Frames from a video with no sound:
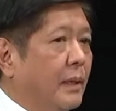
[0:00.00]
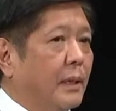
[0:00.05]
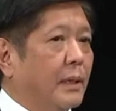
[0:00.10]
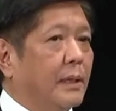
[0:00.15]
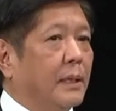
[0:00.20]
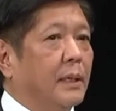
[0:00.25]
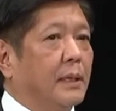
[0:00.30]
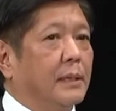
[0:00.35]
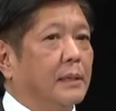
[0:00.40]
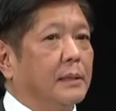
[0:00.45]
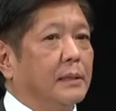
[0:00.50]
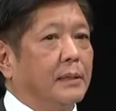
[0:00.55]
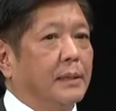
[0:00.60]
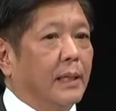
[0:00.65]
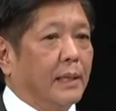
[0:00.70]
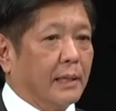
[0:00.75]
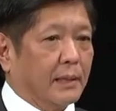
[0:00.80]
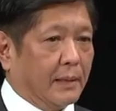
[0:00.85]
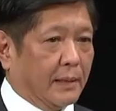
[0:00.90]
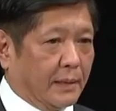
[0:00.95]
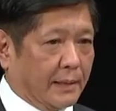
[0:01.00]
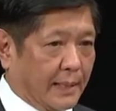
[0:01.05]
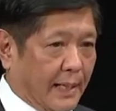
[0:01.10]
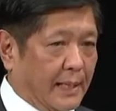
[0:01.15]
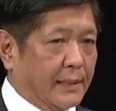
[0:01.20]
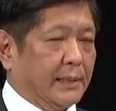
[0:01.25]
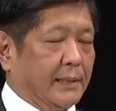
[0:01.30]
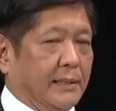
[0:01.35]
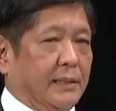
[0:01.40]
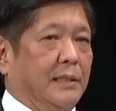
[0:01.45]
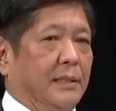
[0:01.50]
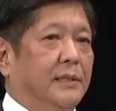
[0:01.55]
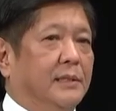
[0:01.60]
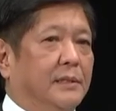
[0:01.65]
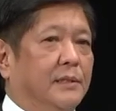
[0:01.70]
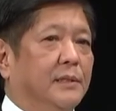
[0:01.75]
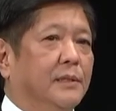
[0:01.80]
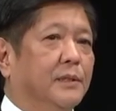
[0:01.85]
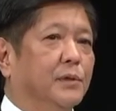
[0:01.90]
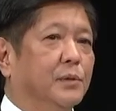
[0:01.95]
And that
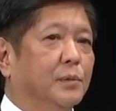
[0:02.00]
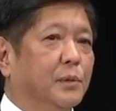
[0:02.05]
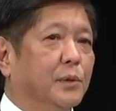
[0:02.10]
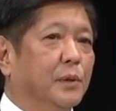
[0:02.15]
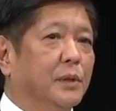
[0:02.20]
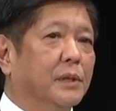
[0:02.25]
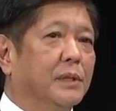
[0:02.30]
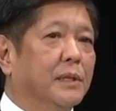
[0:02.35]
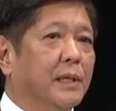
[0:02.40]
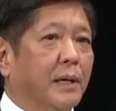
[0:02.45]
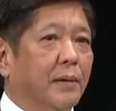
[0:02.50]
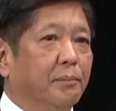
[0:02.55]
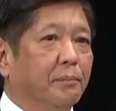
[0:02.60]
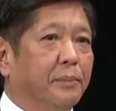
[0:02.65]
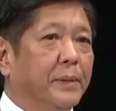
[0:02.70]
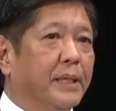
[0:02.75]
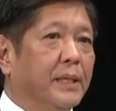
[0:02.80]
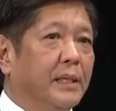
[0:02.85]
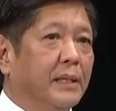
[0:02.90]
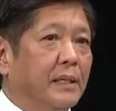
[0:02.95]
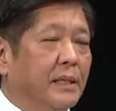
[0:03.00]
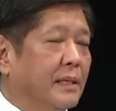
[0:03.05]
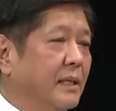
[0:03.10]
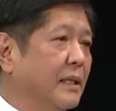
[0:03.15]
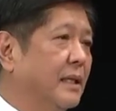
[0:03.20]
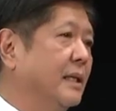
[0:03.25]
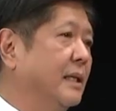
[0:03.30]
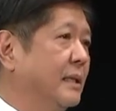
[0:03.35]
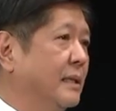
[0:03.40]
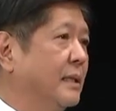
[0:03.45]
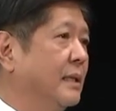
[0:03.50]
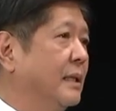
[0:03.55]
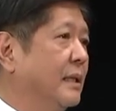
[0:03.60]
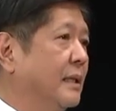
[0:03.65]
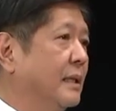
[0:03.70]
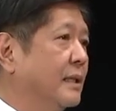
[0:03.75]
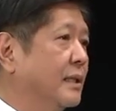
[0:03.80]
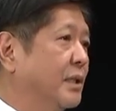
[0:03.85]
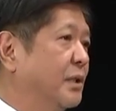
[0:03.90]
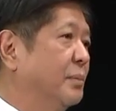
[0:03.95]
would be a
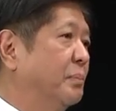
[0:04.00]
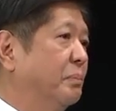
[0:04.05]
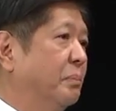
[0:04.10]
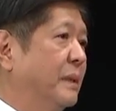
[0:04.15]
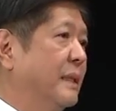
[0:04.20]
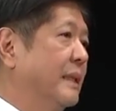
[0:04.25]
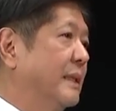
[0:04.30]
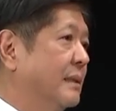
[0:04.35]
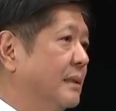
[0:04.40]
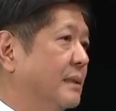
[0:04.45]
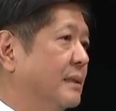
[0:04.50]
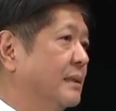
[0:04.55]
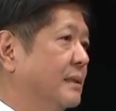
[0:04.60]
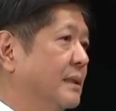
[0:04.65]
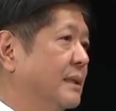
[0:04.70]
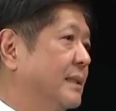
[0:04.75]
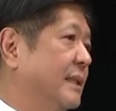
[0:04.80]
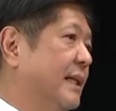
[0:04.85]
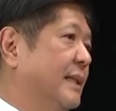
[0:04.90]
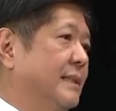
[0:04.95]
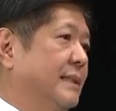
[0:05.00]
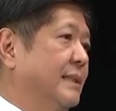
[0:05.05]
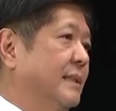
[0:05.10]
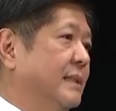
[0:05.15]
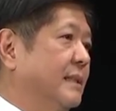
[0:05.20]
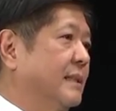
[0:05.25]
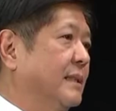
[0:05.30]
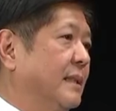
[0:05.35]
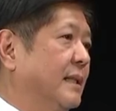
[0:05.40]
complete disaster.